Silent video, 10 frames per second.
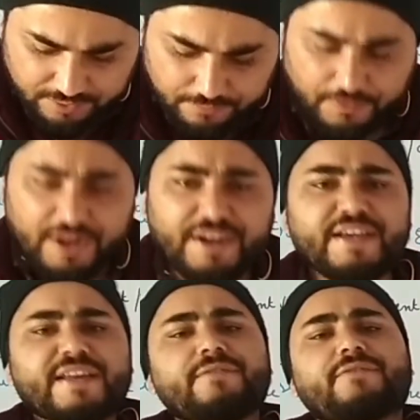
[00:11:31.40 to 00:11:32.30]
1
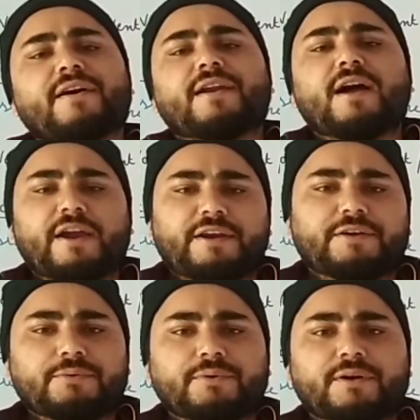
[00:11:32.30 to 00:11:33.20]
degree Fahrenheit.
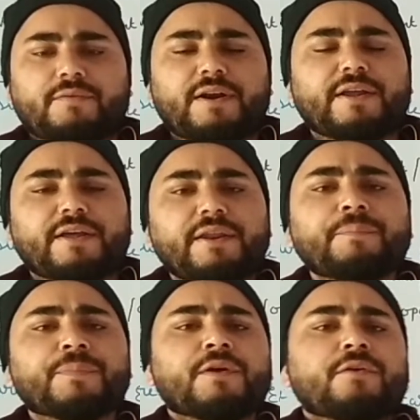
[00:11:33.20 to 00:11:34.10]
Okay, 1
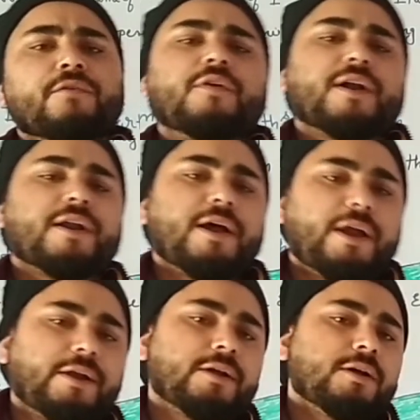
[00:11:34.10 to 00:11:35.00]
degree
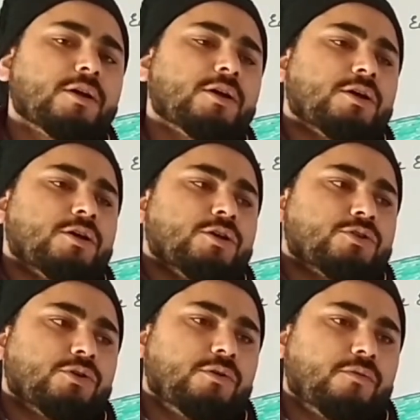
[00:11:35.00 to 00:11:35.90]
Fahrenheit.
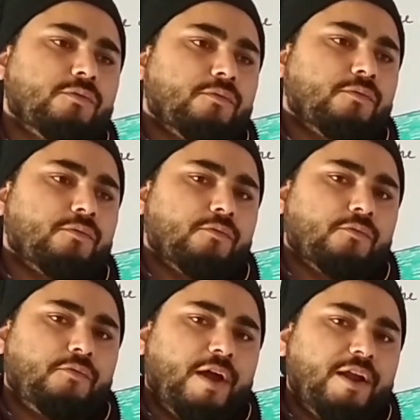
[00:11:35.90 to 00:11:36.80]
So
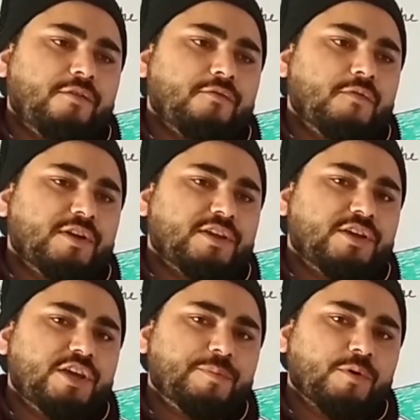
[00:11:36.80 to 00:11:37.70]
when we will
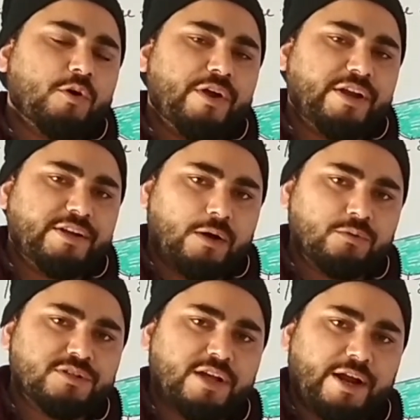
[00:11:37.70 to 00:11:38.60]
keep going
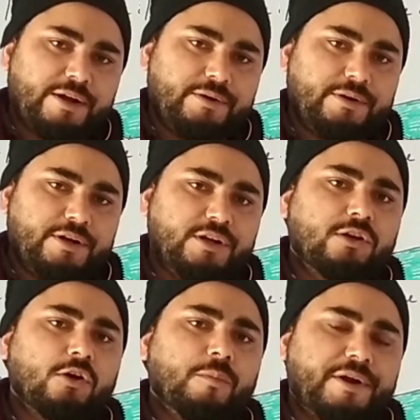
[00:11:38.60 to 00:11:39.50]
downside in
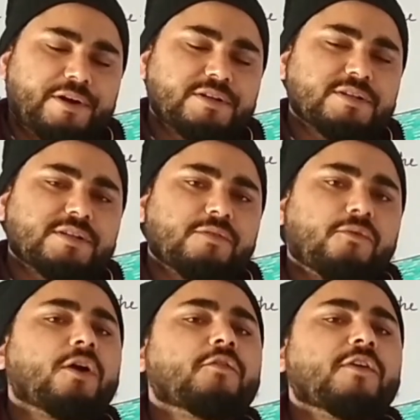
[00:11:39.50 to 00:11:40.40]
kilometers, then
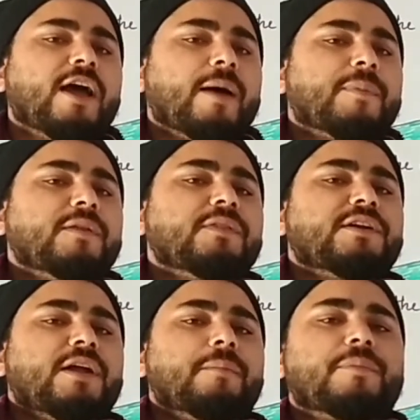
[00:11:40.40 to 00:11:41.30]
what will happen? The
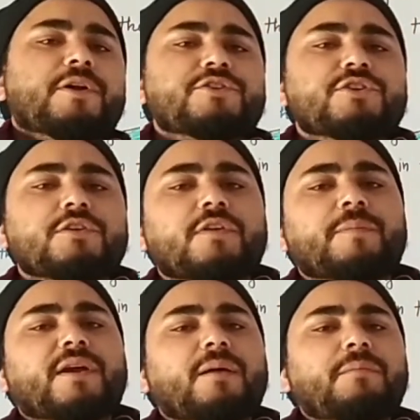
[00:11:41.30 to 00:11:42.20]
temperature will
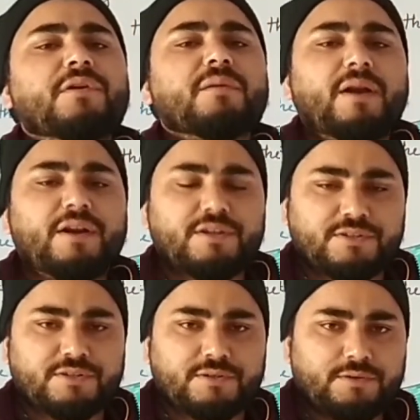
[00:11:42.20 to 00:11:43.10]
become
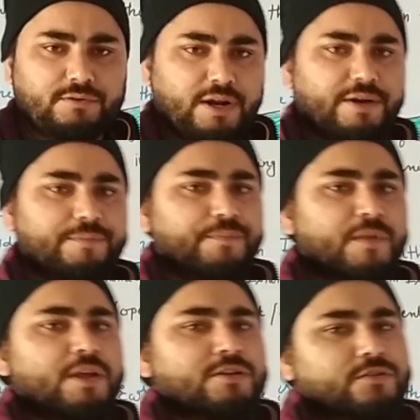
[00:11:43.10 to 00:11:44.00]
tremendous, right?
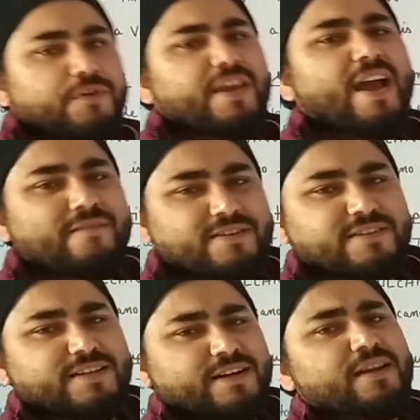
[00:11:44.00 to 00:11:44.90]
So we have
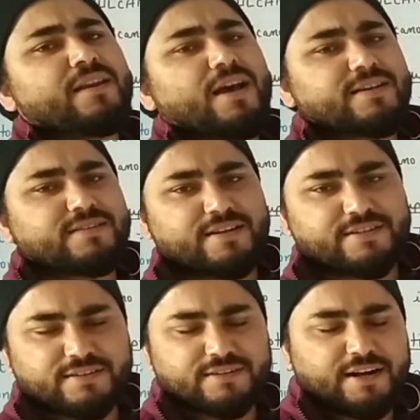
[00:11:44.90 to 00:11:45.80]
studied in last
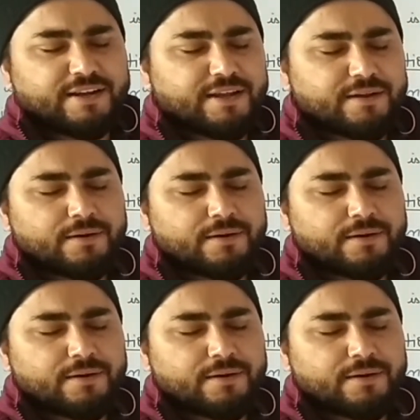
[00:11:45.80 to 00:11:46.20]
lectures that